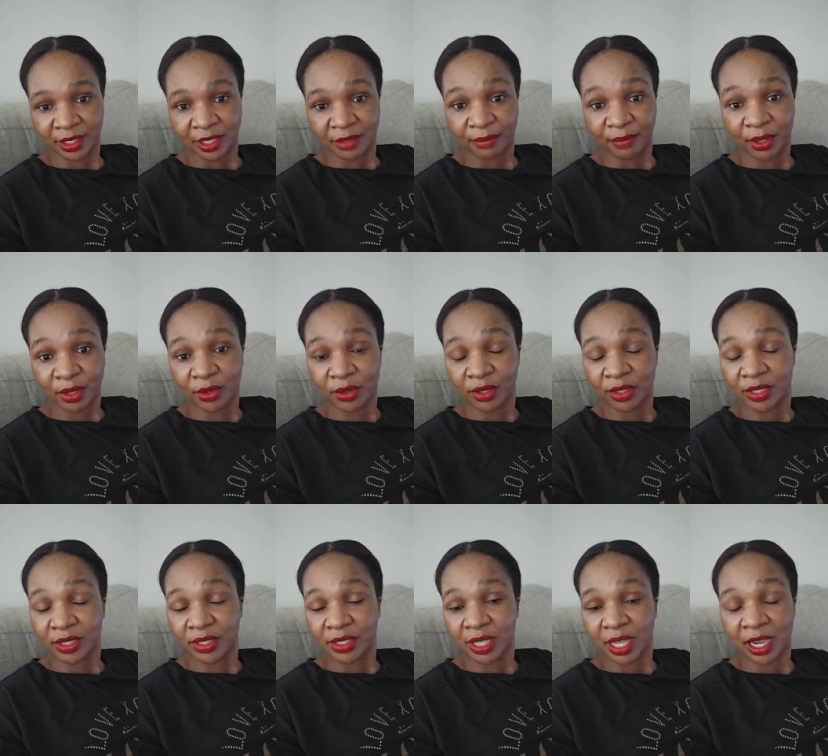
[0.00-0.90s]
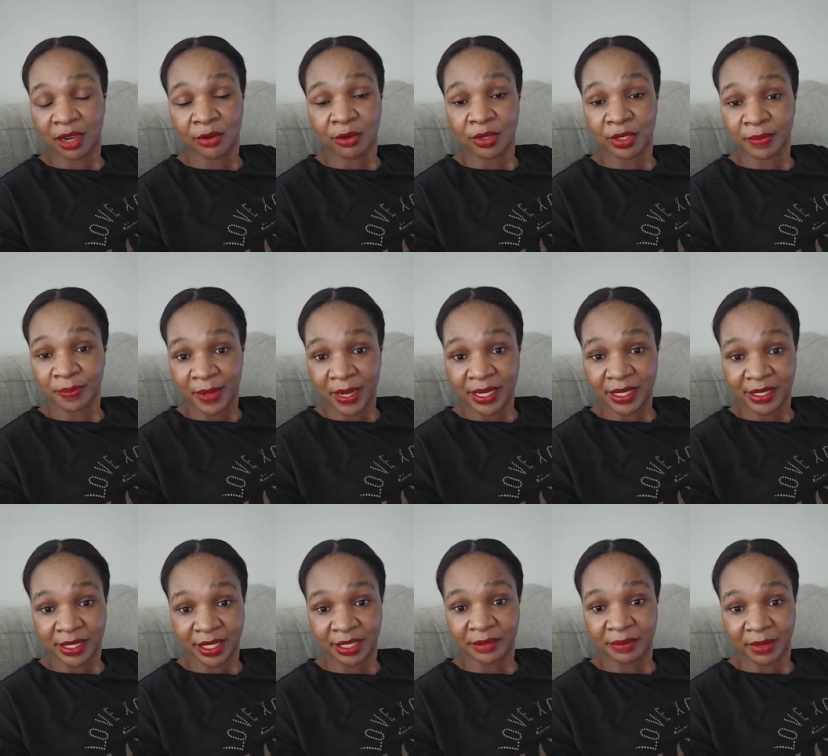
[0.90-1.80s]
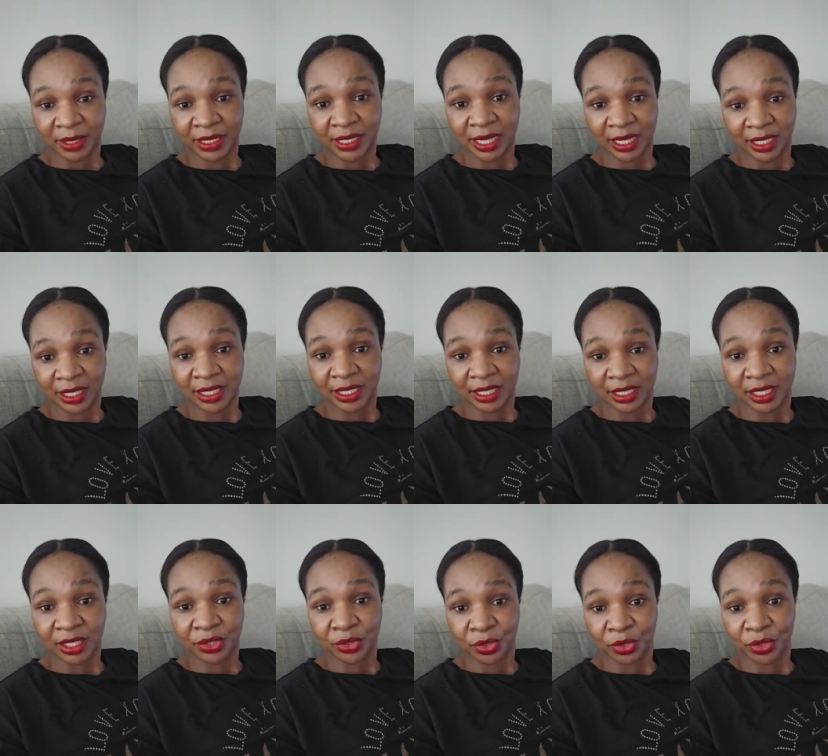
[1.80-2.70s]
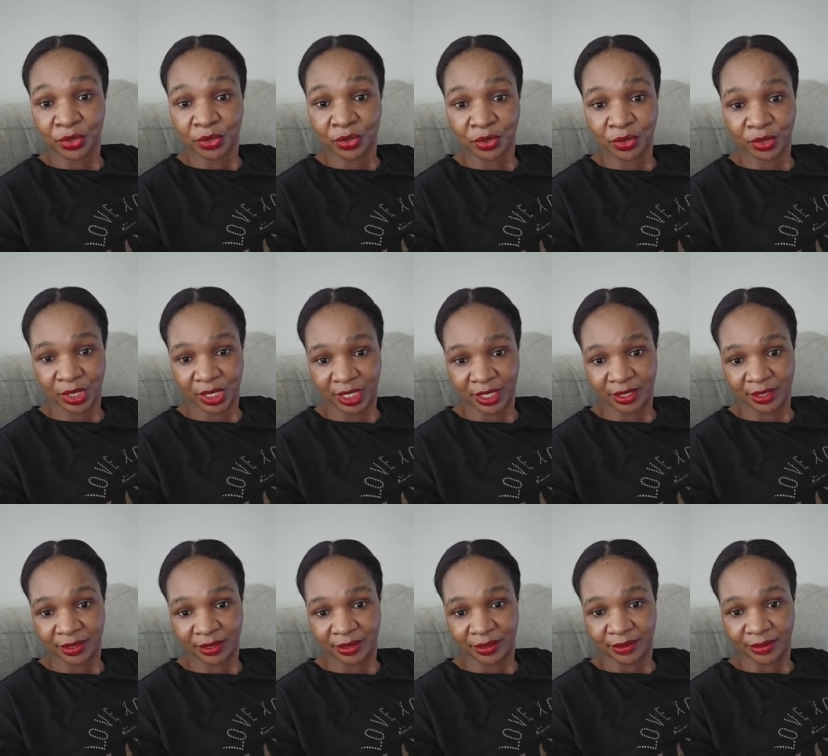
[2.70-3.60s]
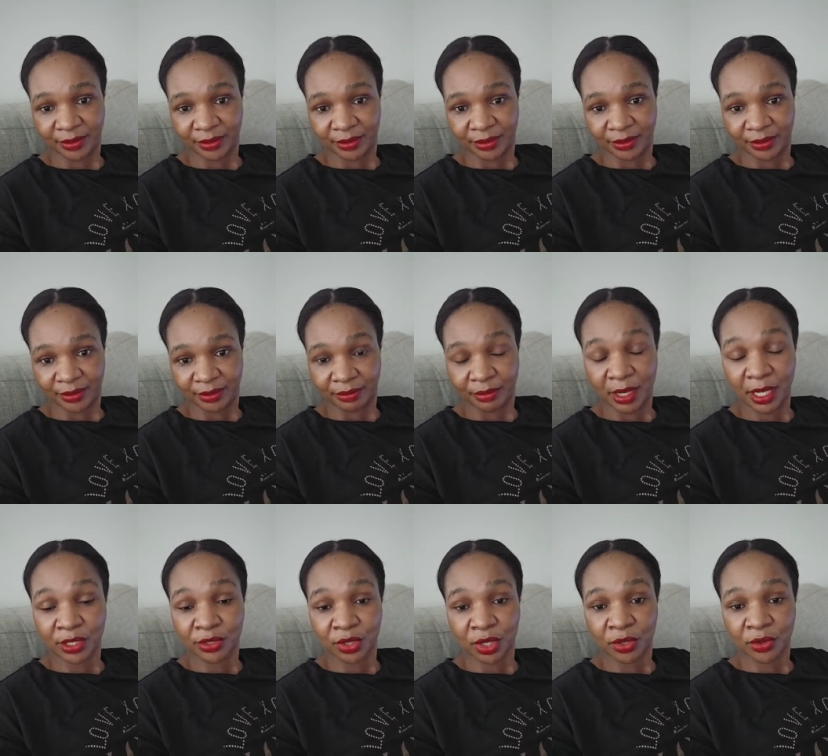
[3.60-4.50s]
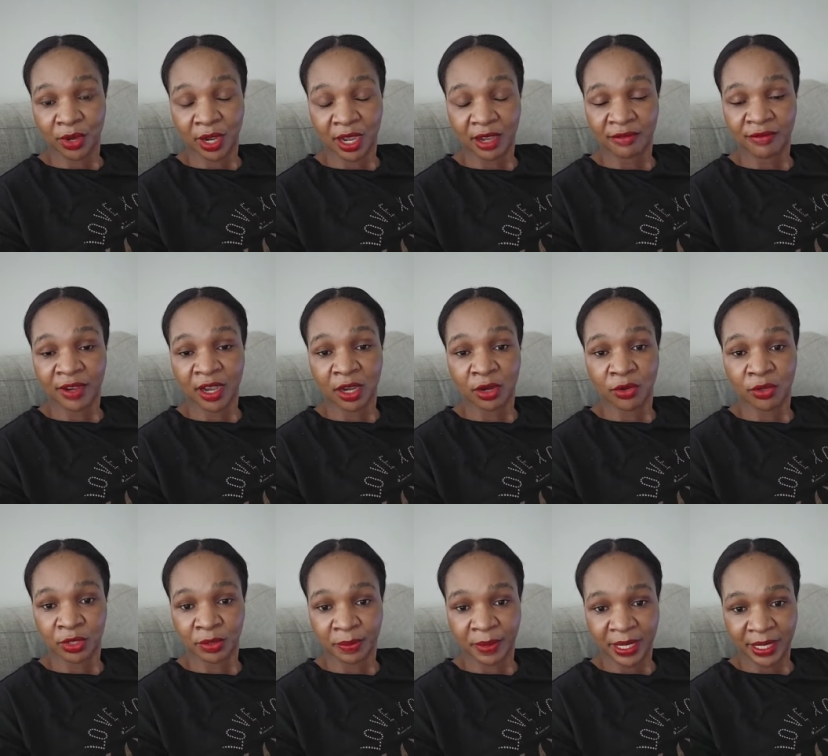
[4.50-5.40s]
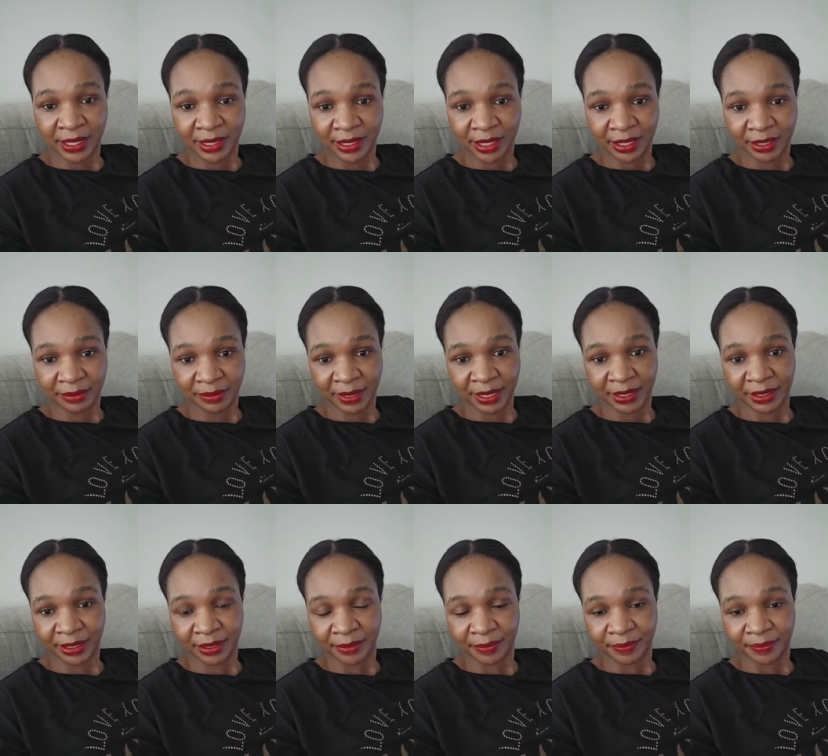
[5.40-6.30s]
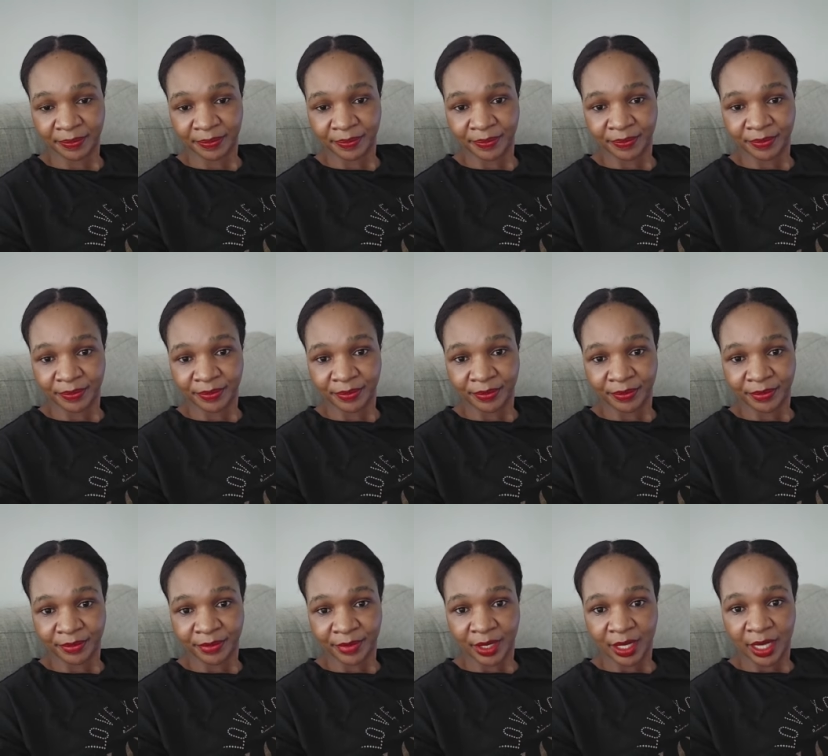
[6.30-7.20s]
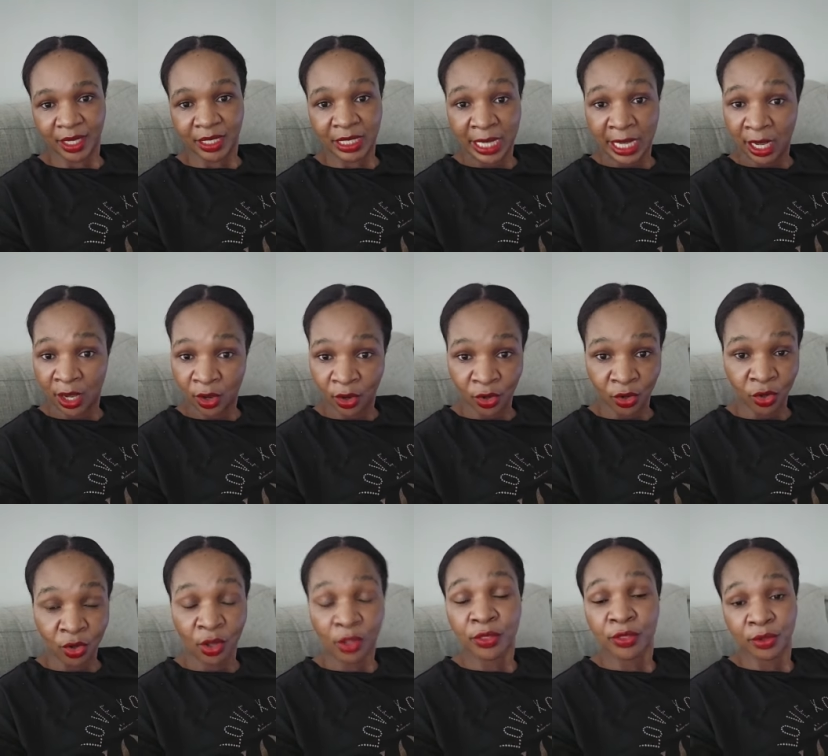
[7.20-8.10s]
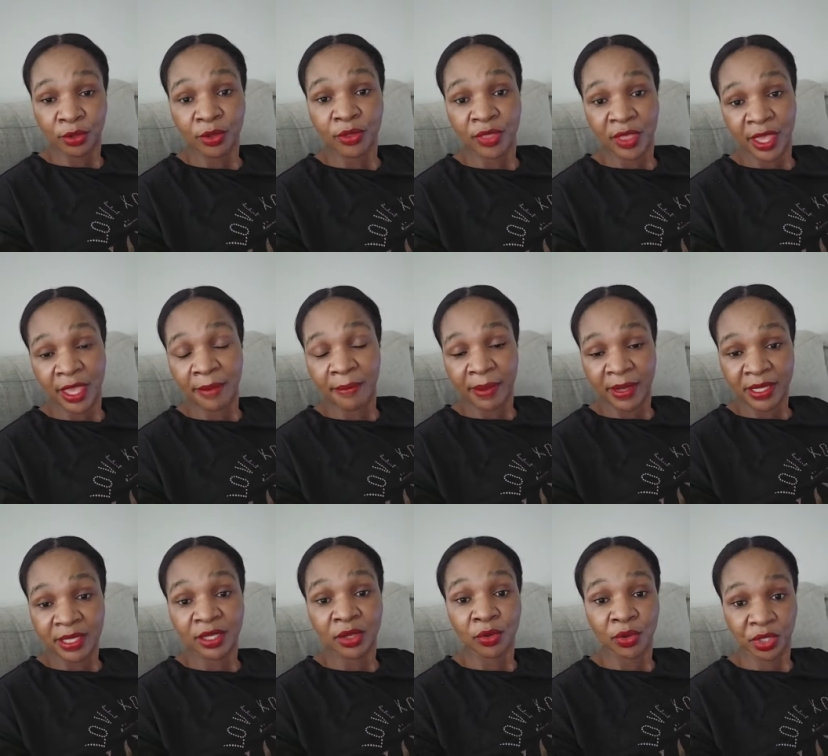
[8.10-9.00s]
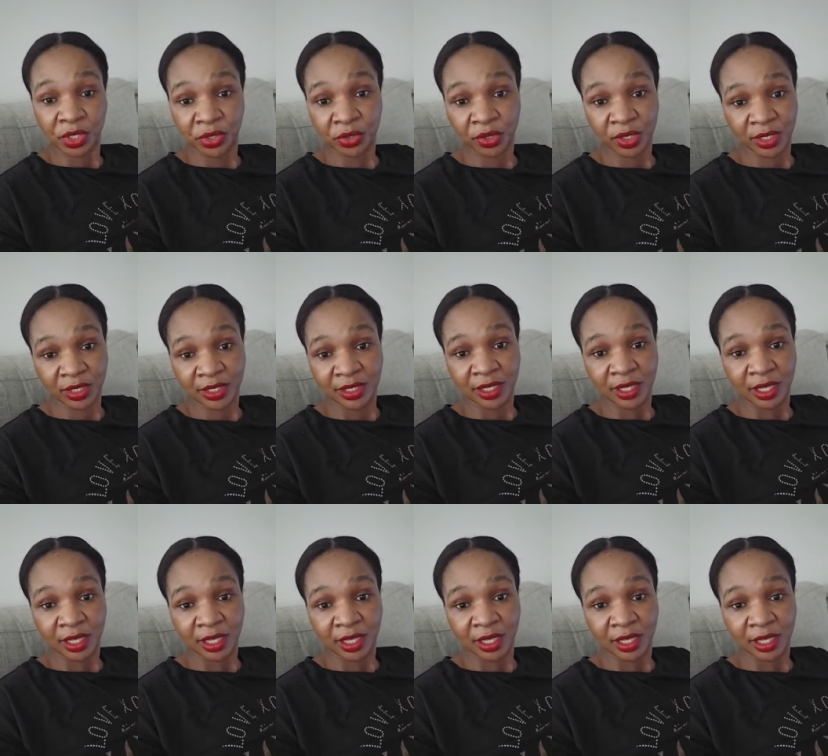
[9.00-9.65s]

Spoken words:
because a good bank statement can really do you good. Make sure you have a good bank statement. Now go through the embassy questions.